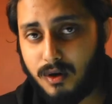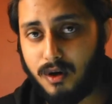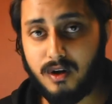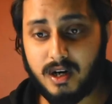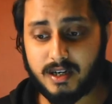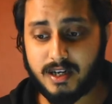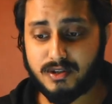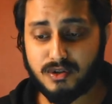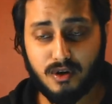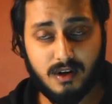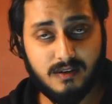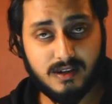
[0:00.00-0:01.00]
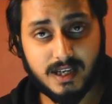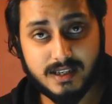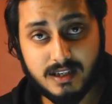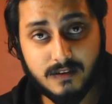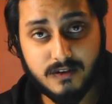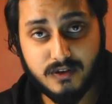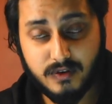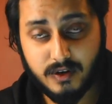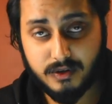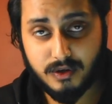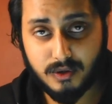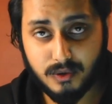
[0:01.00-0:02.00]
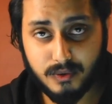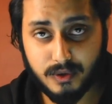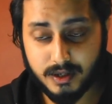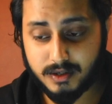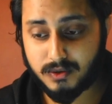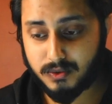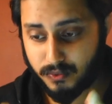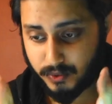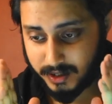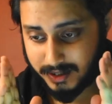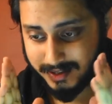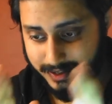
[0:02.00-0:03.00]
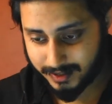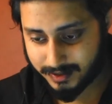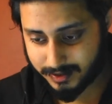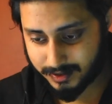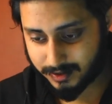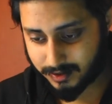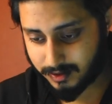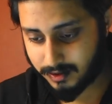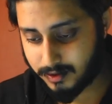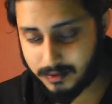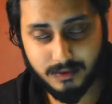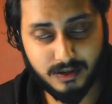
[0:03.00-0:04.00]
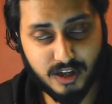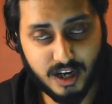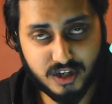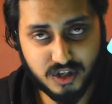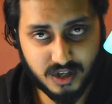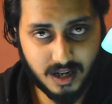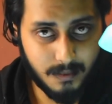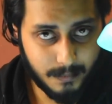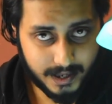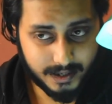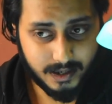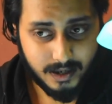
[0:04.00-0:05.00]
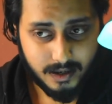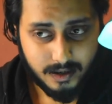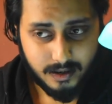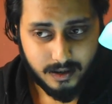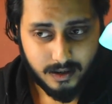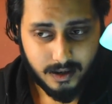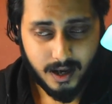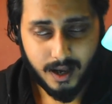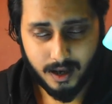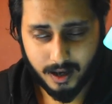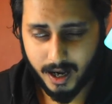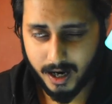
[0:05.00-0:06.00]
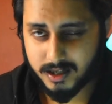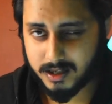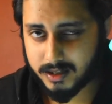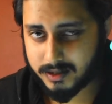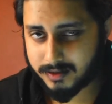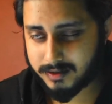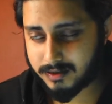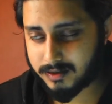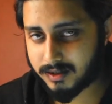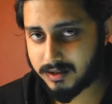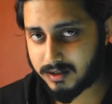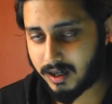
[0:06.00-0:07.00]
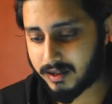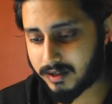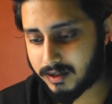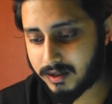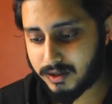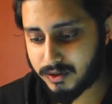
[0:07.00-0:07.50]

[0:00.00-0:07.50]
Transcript: Alright guys, so all of the testing which we're going to do is with this directional mic. Actually, it's just started.